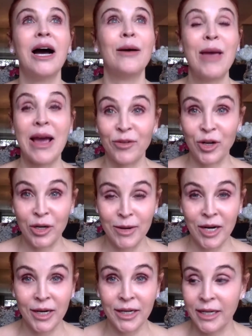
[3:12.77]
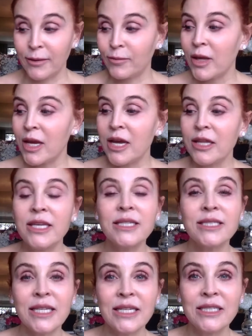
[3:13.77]
African American, these
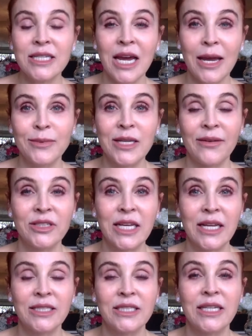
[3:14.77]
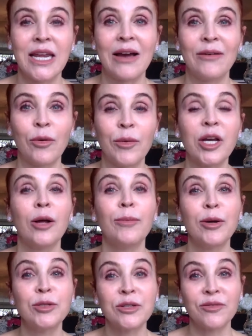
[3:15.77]
skin types have a tendency to have what we call
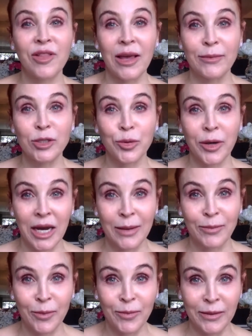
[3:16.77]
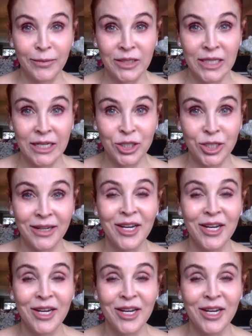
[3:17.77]
post-inflammatory hyperpigmentation.